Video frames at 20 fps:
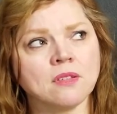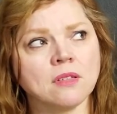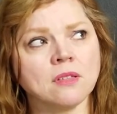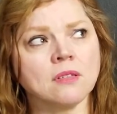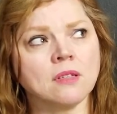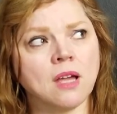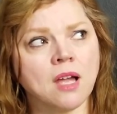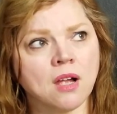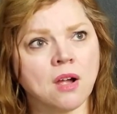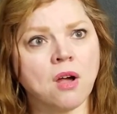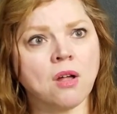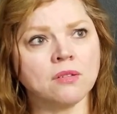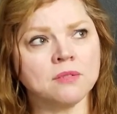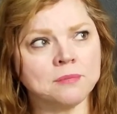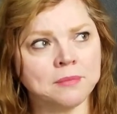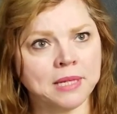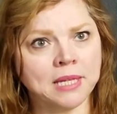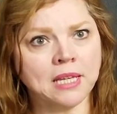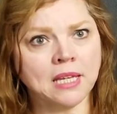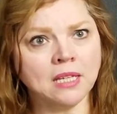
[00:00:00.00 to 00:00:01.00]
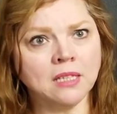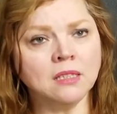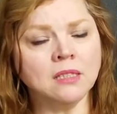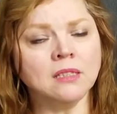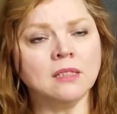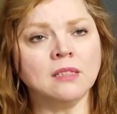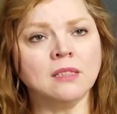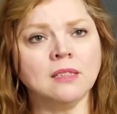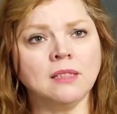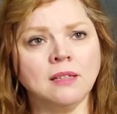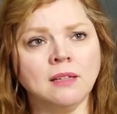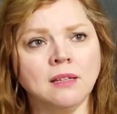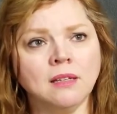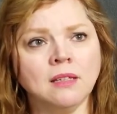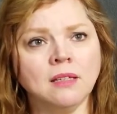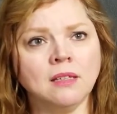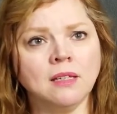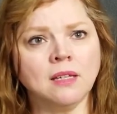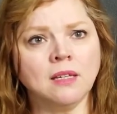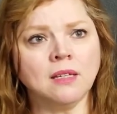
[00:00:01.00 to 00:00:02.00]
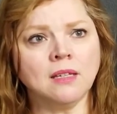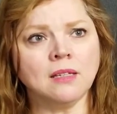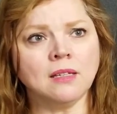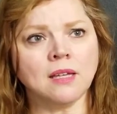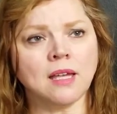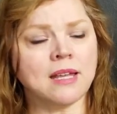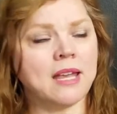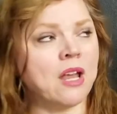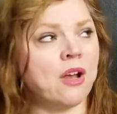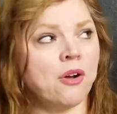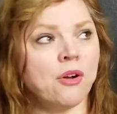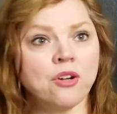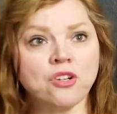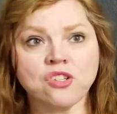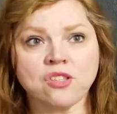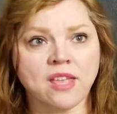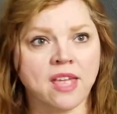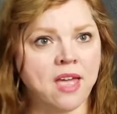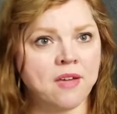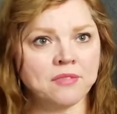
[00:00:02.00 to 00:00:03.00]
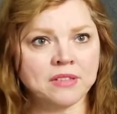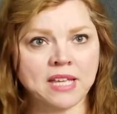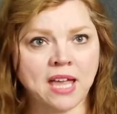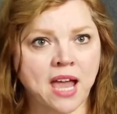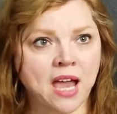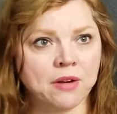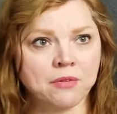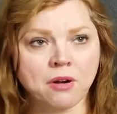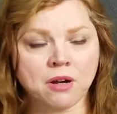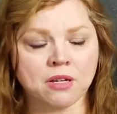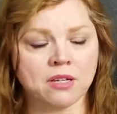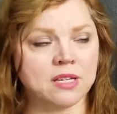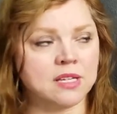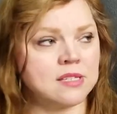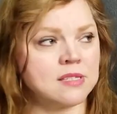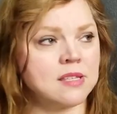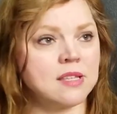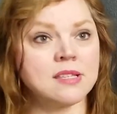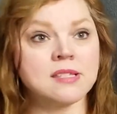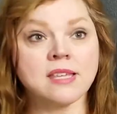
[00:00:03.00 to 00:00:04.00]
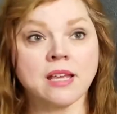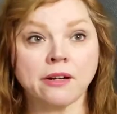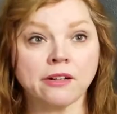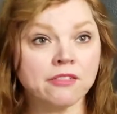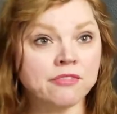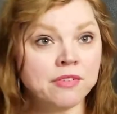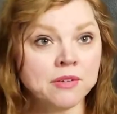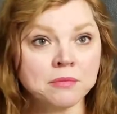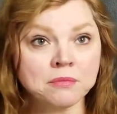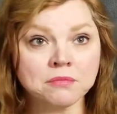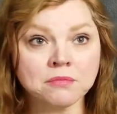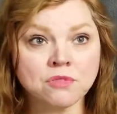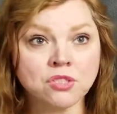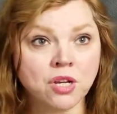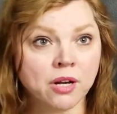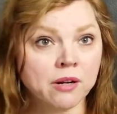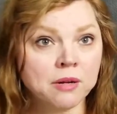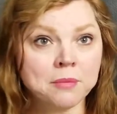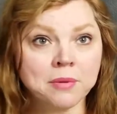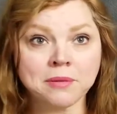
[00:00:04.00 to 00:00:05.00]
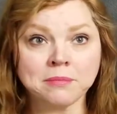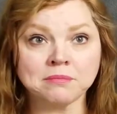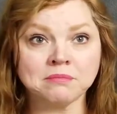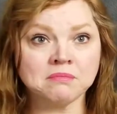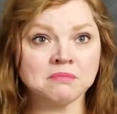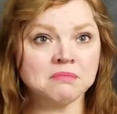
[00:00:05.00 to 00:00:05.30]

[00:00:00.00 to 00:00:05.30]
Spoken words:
I called a meeting, and I urged the heavenly hierarchies, the seraphim, cherubim,